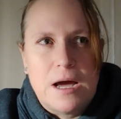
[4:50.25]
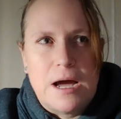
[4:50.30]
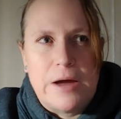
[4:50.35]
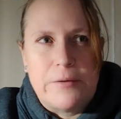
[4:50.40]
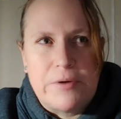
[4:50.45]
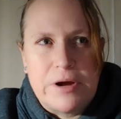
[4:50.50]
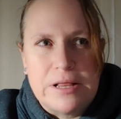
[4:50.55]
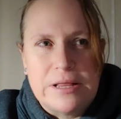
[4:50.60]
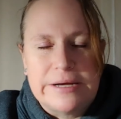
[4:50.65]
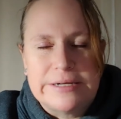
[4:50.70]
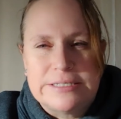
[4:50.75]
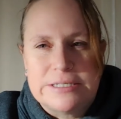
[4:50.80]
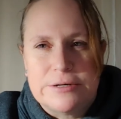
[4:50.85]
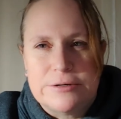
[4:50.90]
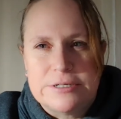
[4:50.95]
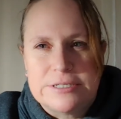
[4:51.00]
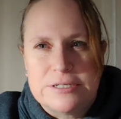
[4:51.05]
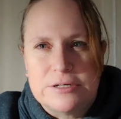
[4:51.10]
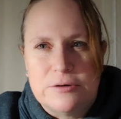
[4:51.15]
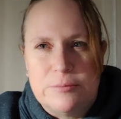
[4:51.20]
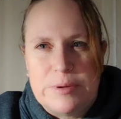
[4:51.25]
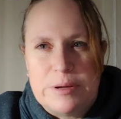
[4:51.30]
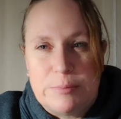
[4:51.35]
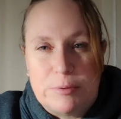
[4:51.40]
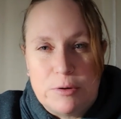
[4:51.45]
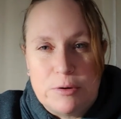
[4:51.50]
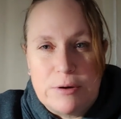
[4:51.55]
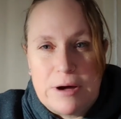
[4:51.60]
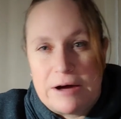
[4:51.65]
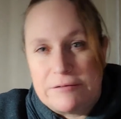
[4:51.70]
I realize there are still
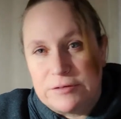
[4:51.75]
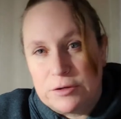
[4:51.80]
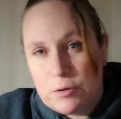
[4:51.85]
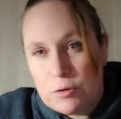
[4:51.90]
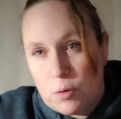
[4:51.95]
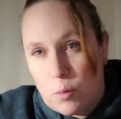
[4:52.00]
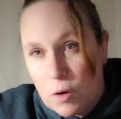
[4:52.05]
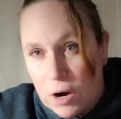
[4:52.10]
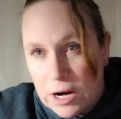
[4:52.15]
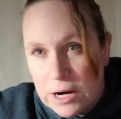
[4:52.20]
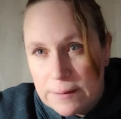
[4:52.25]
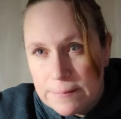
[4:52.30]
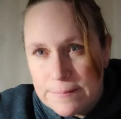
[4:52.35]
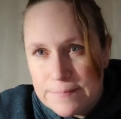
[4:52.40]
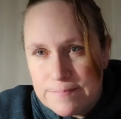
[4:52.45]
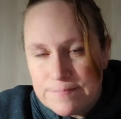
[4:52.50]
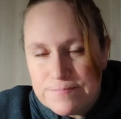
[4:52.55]
people who have to go to work,